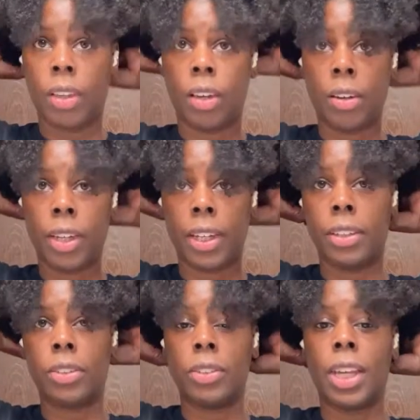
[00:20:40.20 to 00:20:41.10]
Okay,
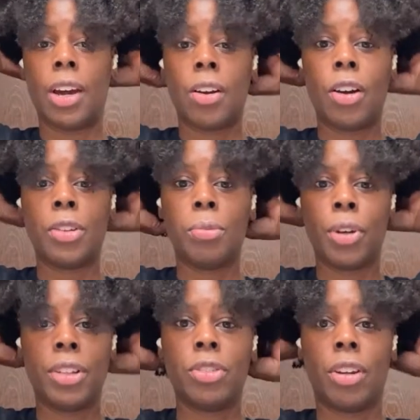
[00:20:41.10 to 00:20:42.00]
so now all the
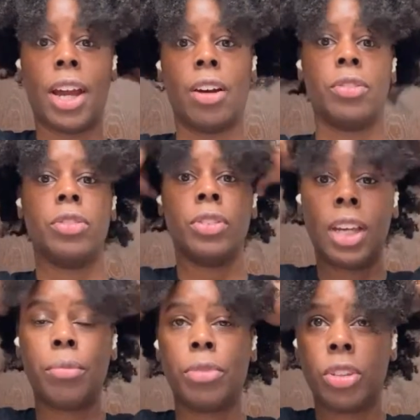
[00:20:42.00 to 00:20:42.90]
braids are out. So now
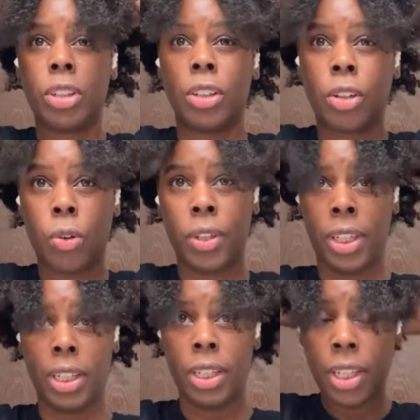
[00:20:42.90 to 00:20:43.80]
I'm just gonna go
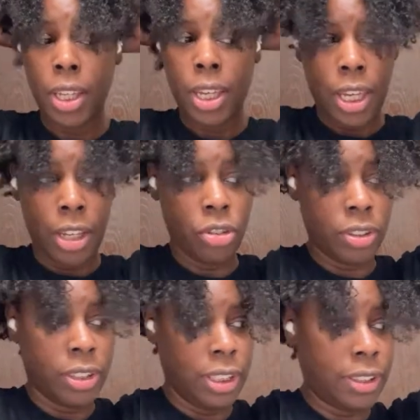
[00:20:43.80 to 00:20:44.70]
in and
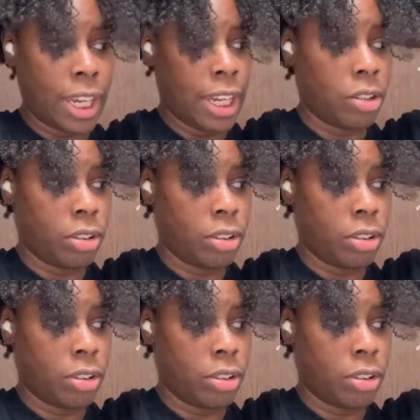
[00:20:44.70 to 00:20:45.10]
just detangle